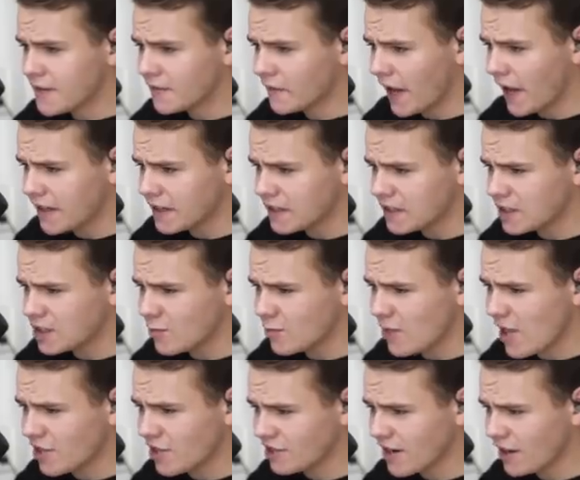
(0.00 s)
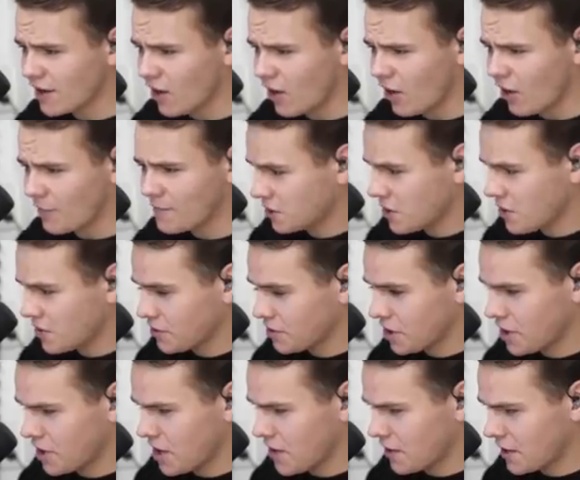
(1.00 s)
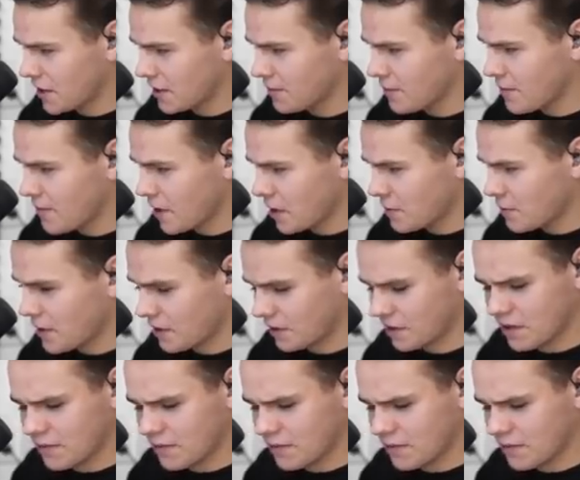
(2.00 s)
flight simulator at all. Still the generic Airbus